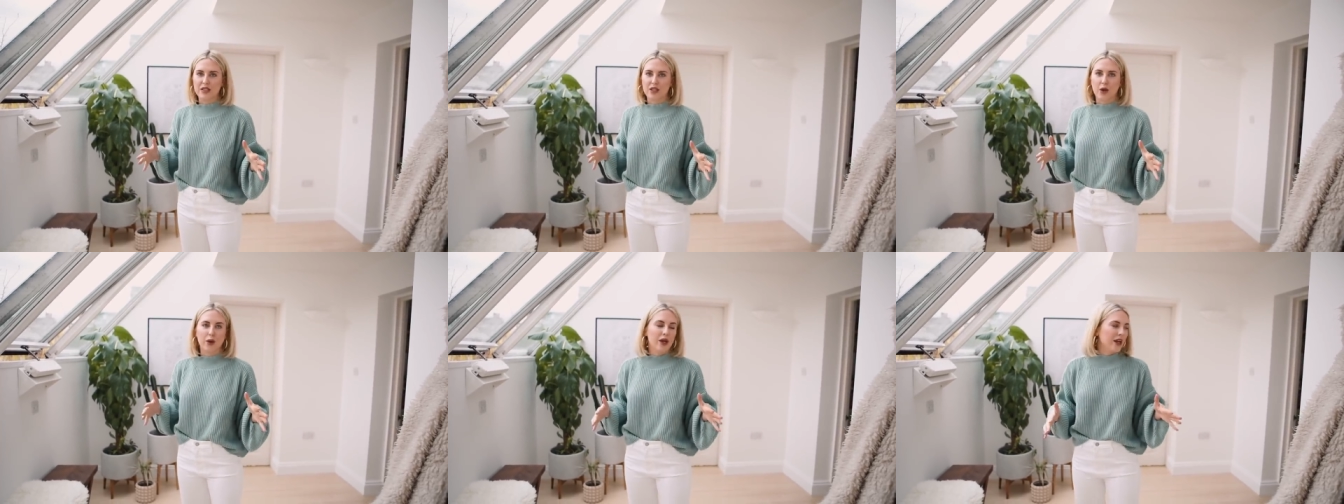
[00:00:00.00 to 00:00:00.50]

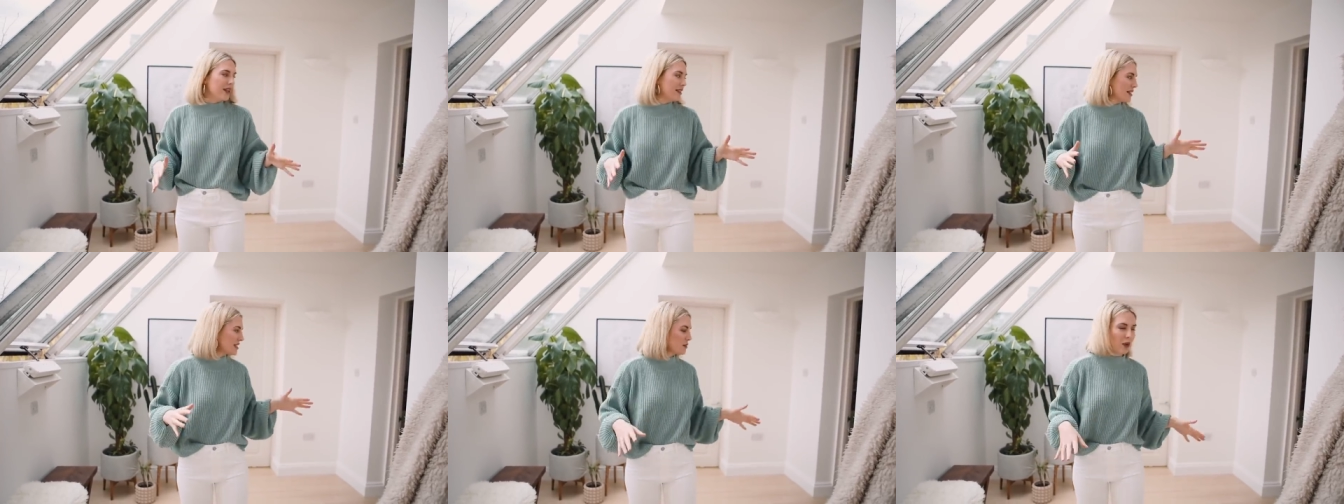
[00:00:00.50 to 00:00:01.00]
So
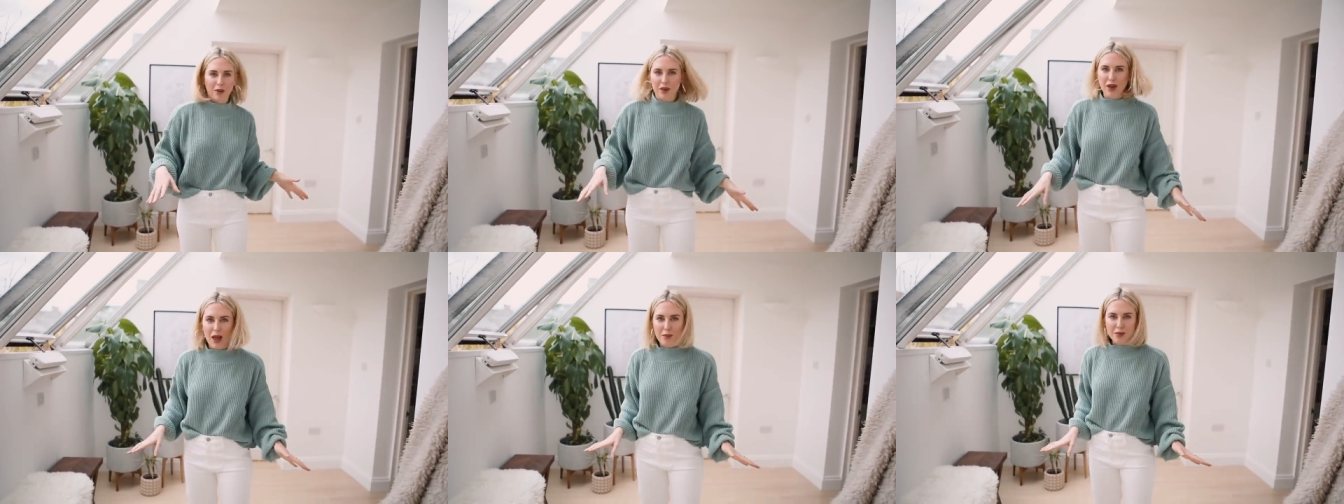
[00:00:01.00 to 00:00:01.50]
this is probably
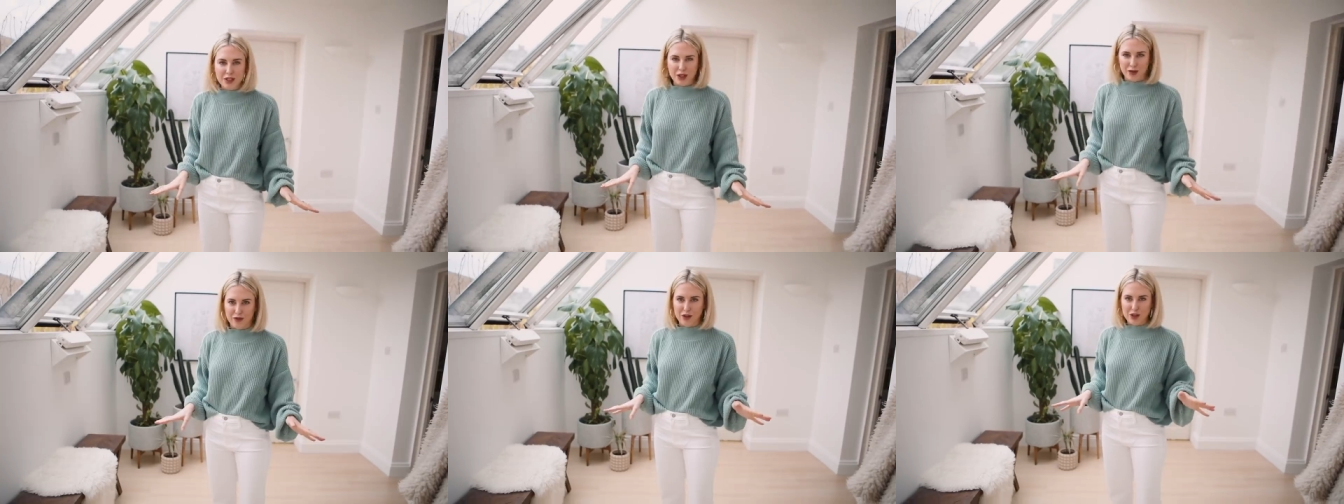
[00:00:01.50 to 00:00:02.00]
the
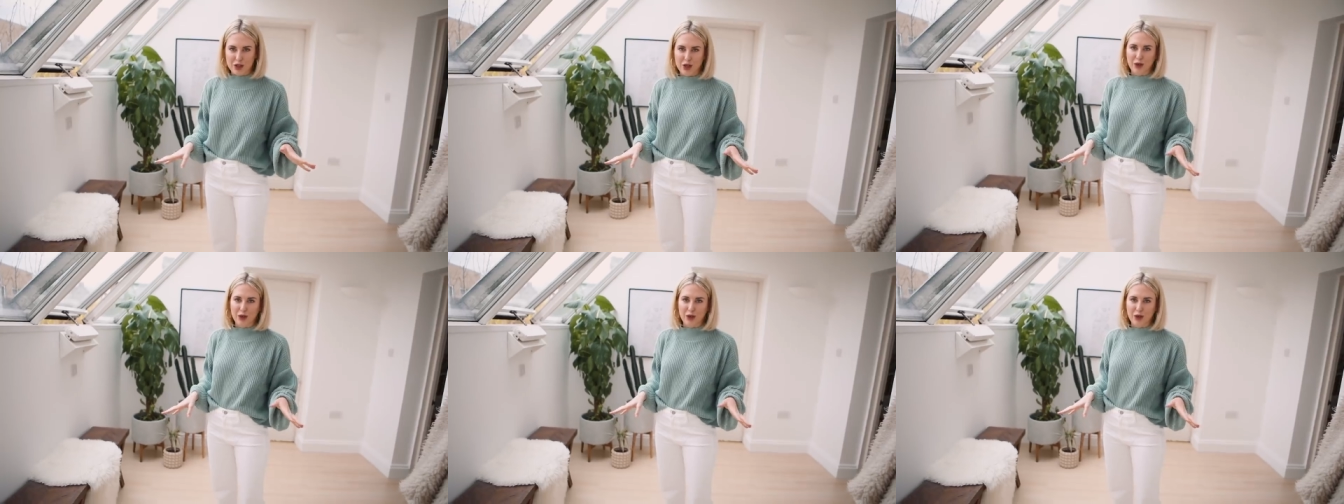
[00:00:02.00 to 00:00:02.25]
emptier of the two.